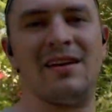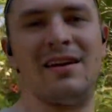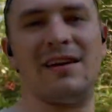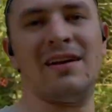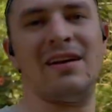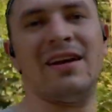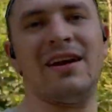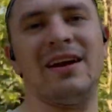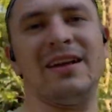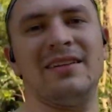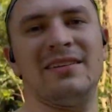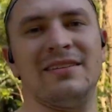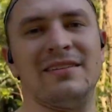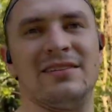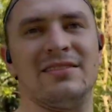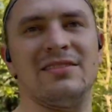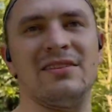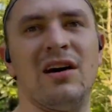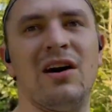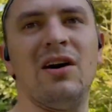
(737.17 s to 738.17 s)
All right,
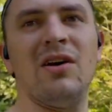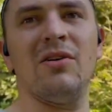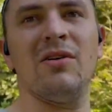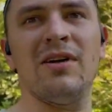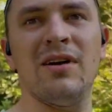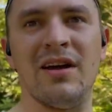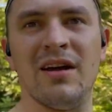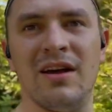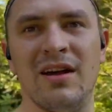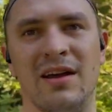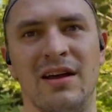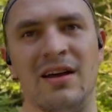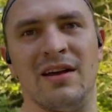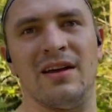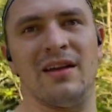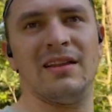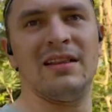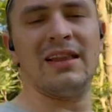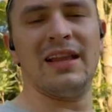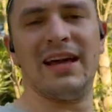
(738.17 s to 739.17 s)
so
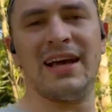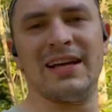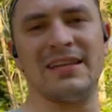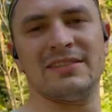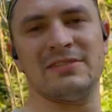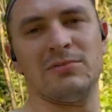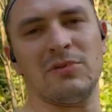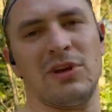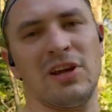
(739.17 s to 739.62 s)
Last,